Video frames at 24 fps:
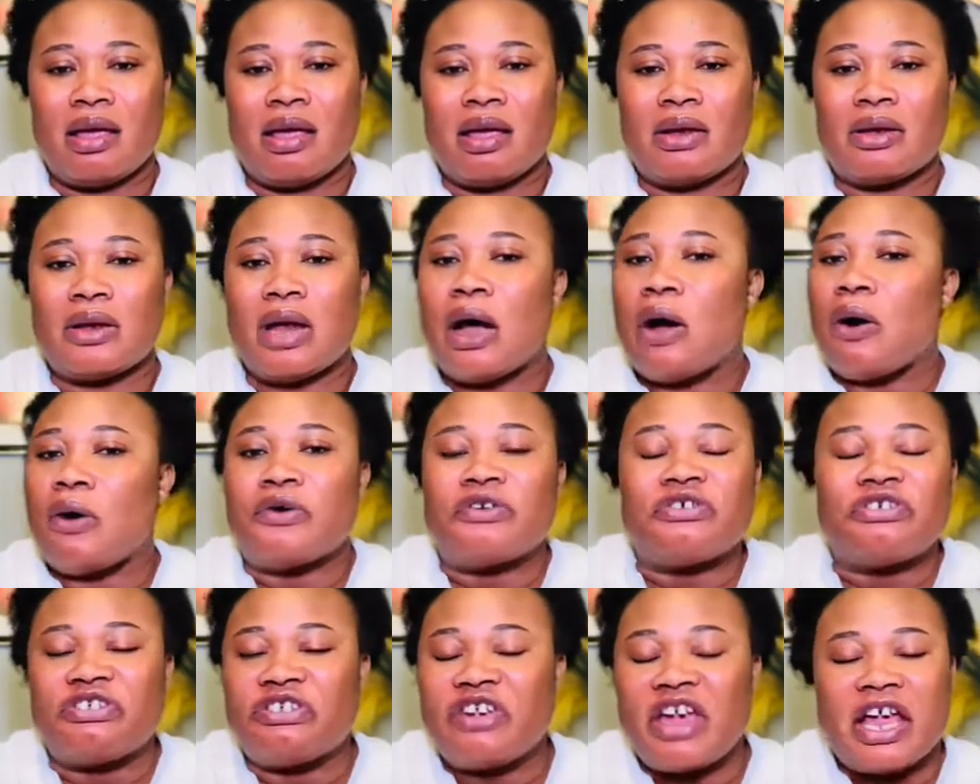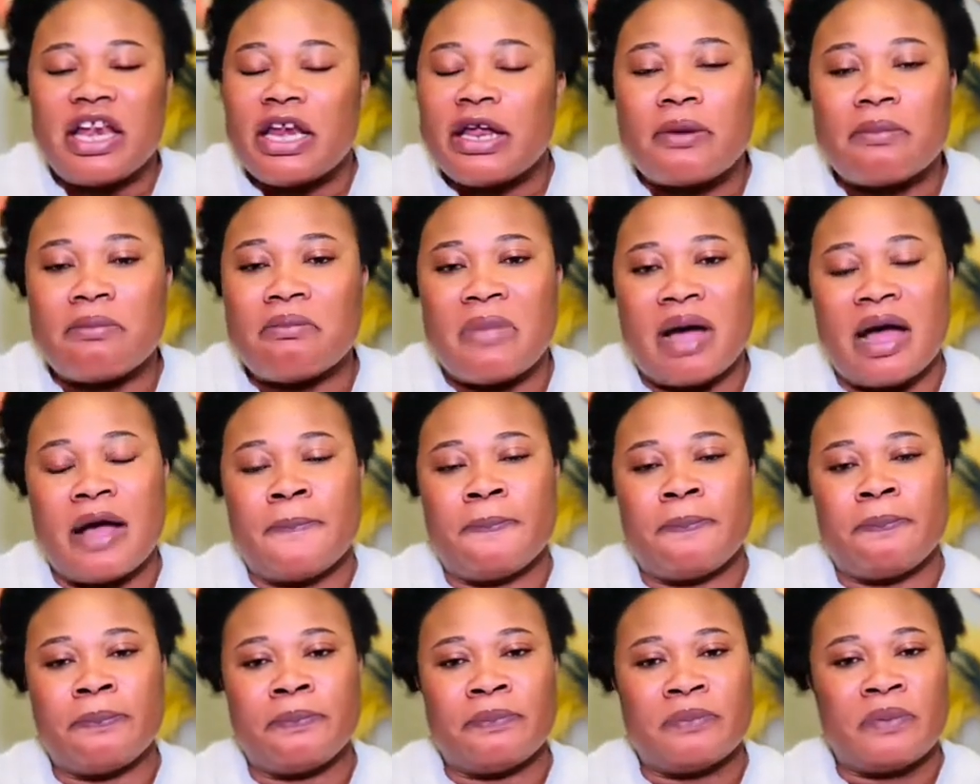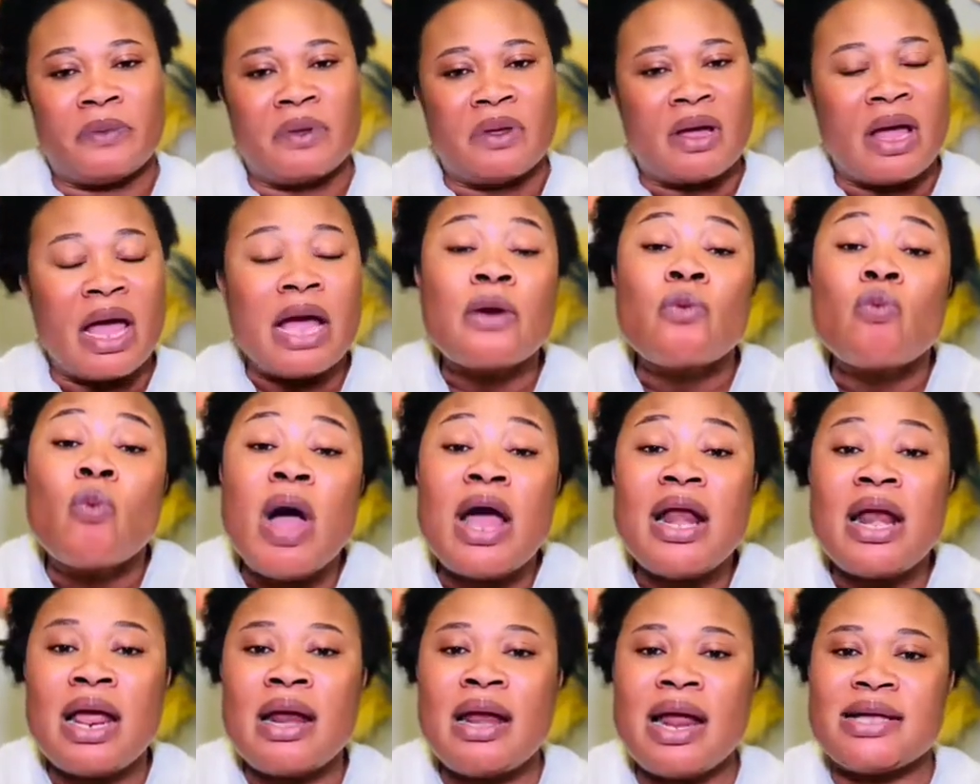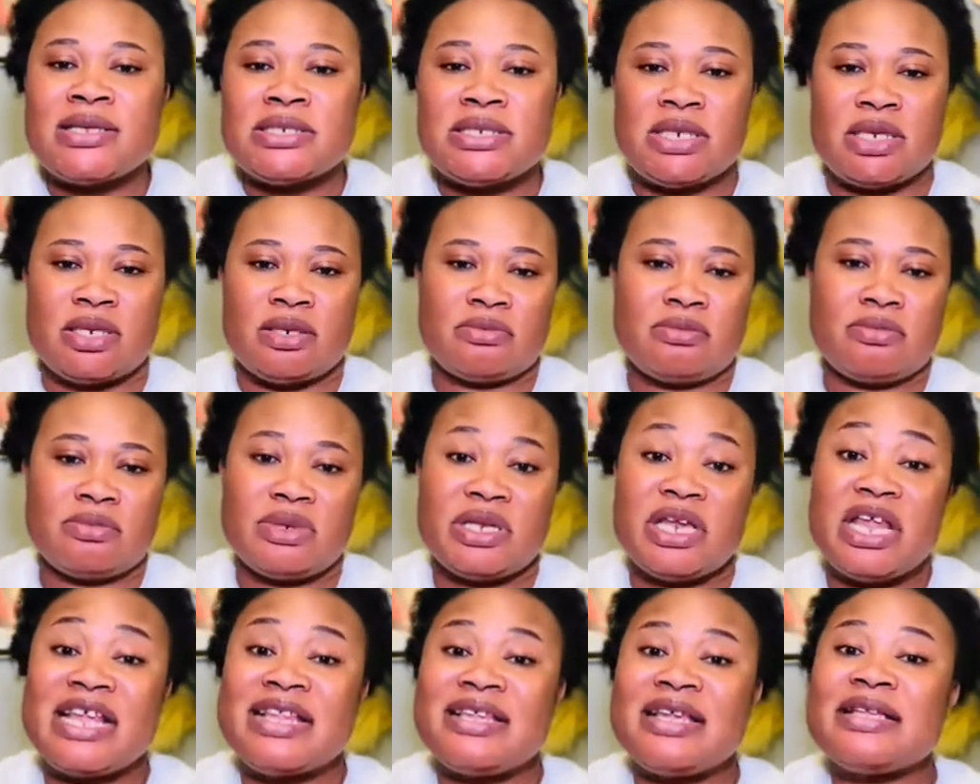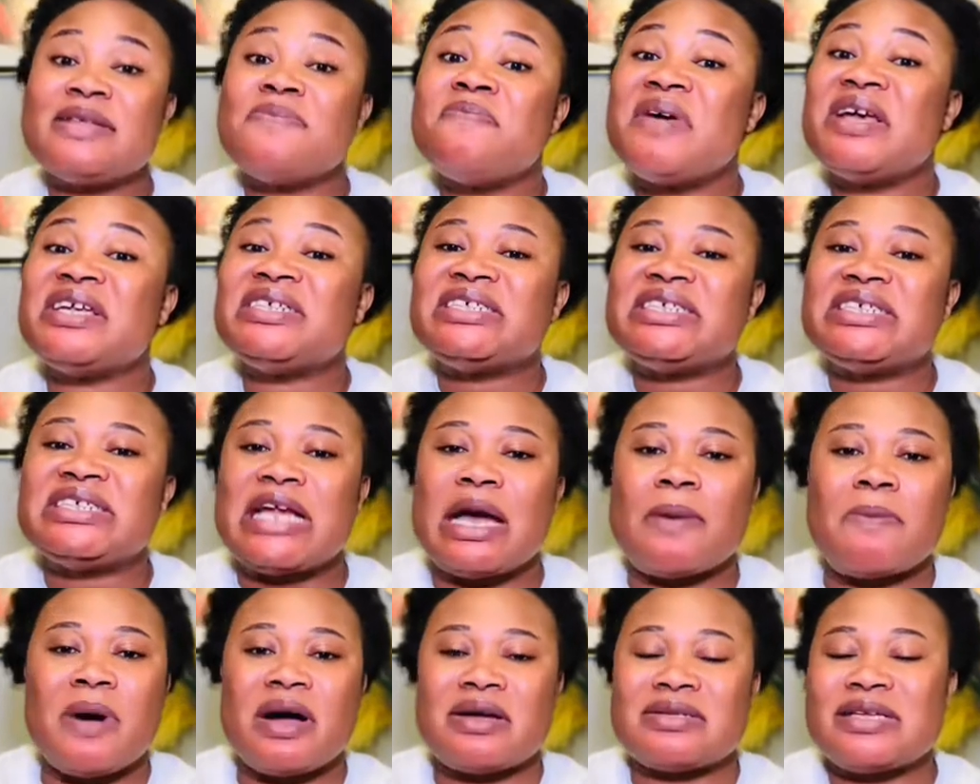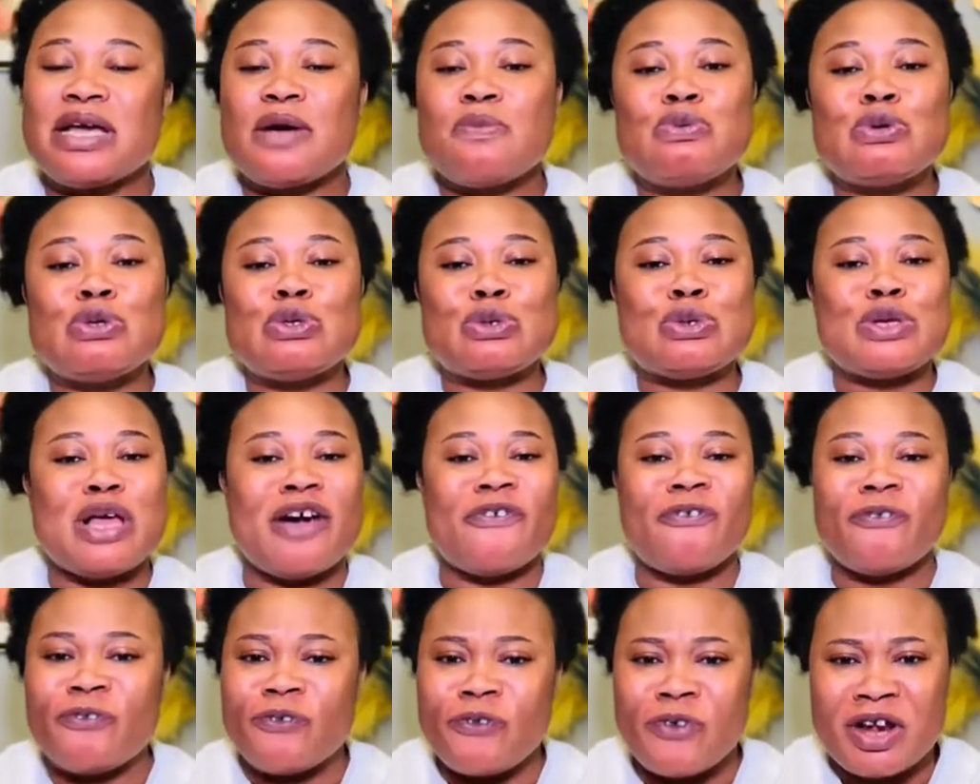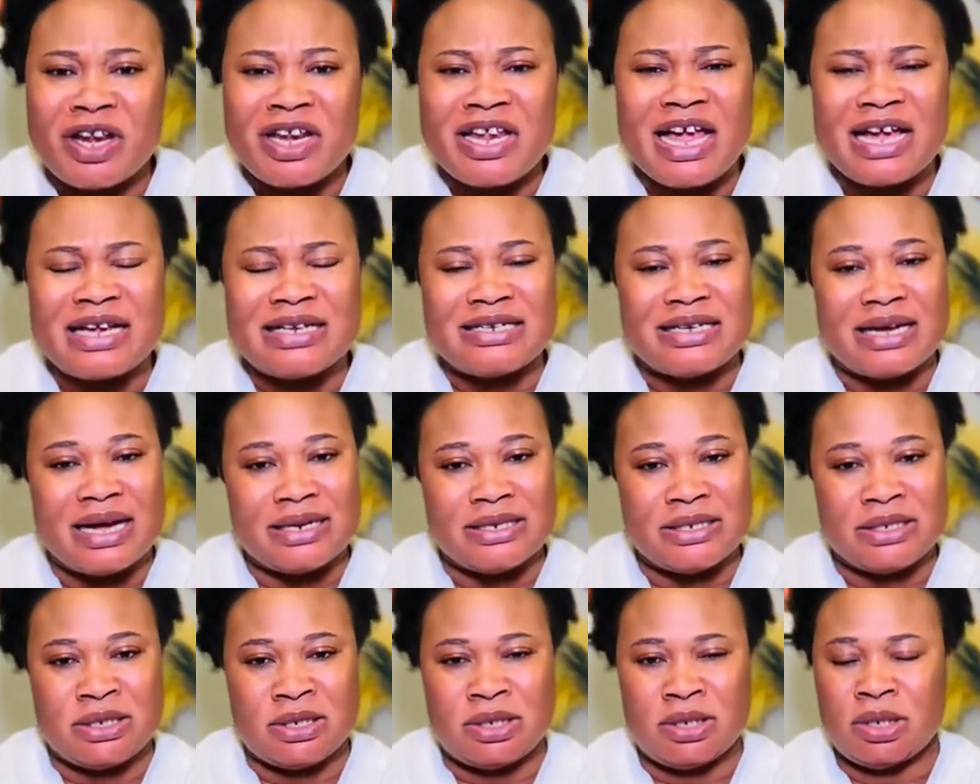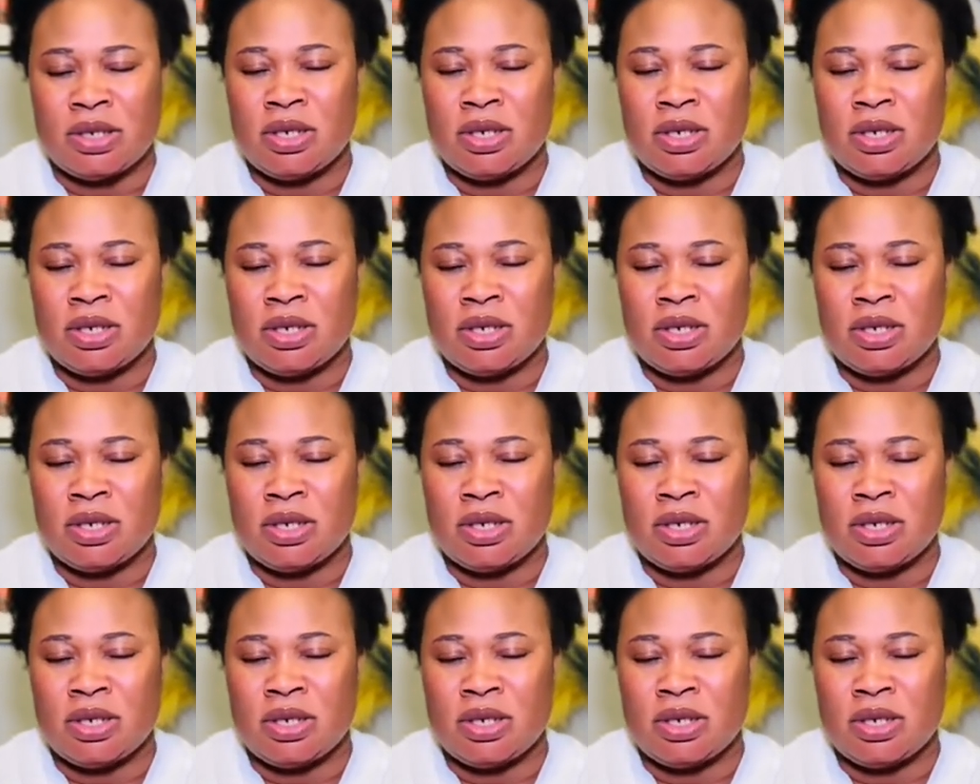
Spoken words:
Now on shining, ma. And one other thing, they did mention about a busina for near the adi.